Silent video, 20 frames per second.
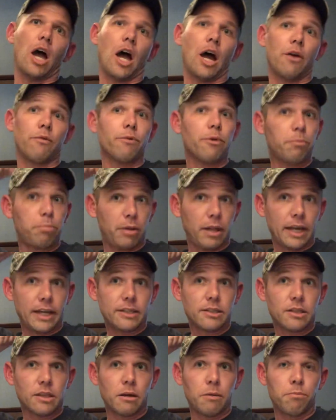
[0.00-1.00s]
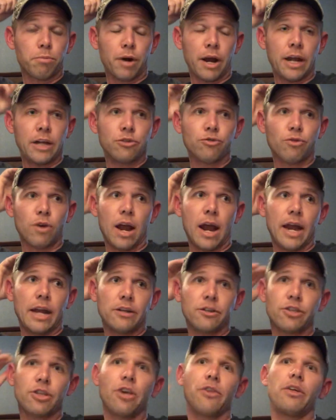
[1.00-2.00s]
replaced the brain
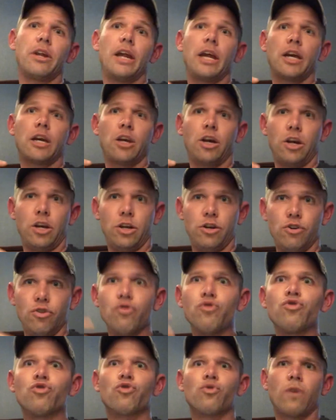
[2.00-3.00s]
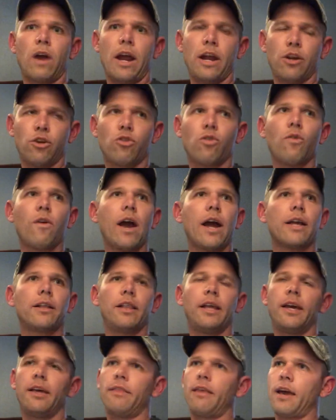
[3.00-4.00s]
drain so that it could drain
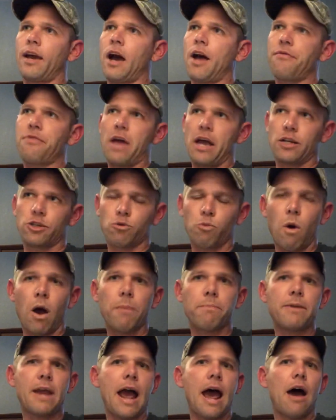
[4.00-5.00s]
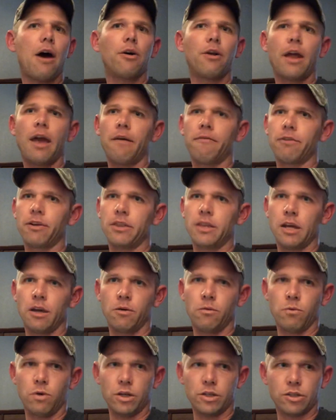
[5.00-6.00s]
correctly. They got that swapped out.
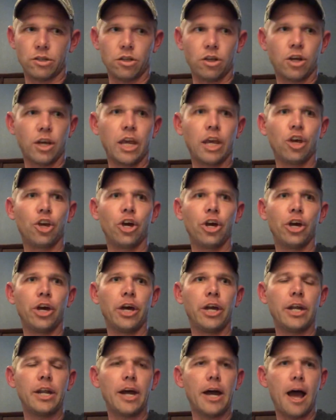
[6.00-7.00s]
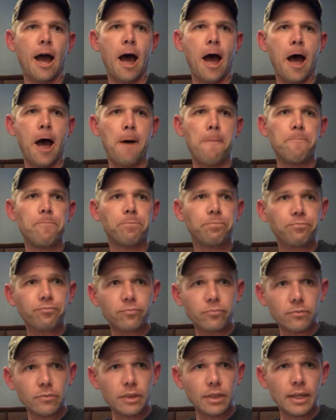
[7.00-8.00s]
Everything was looking good.
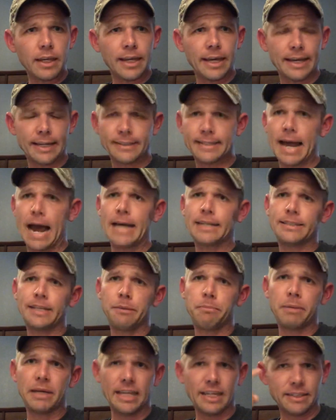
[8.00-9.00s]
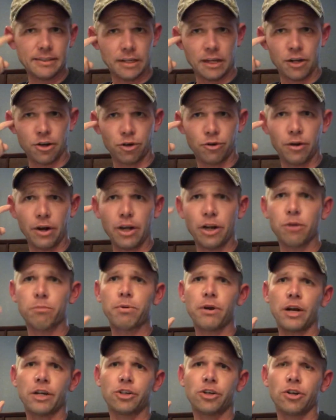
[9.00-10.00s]
His ICPs, intracranial
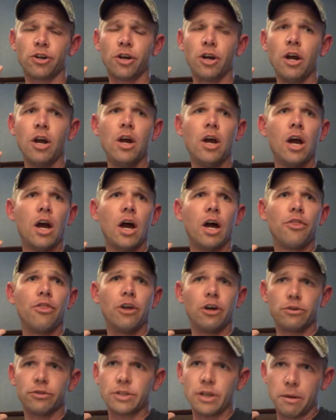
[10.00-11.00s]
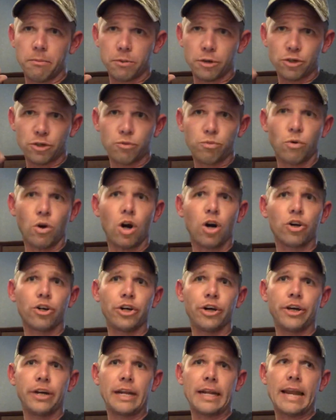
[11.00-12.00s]
pressure, those numbers were all
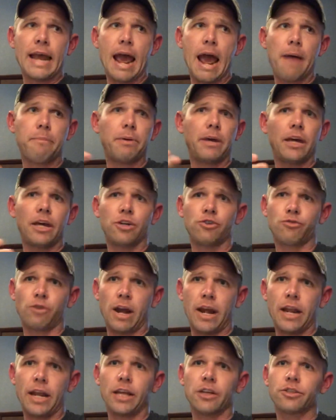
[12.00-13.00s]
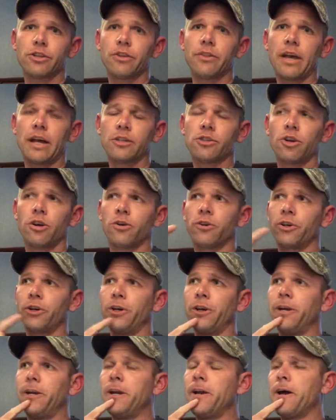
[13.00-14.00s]
good and happy and draining, so that's all
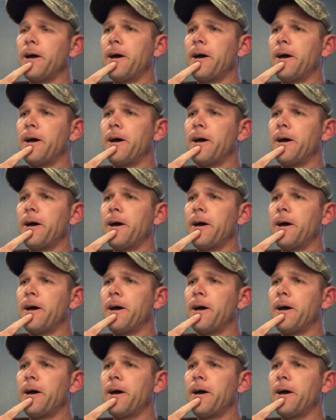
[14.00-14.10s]
good.